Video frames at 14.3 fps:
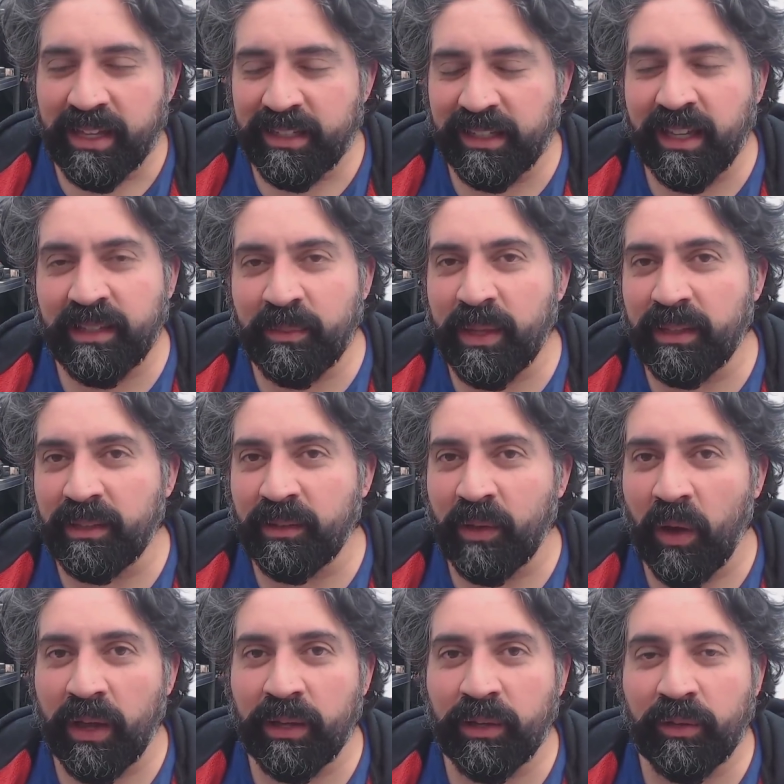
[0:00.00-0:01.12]
she gets a bit
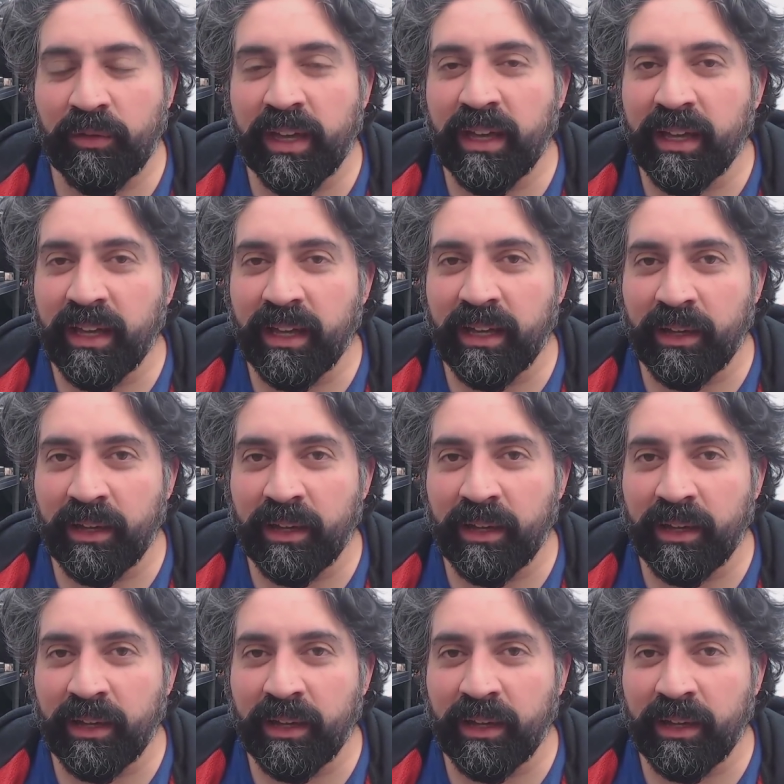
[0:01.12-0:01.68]
tired of it.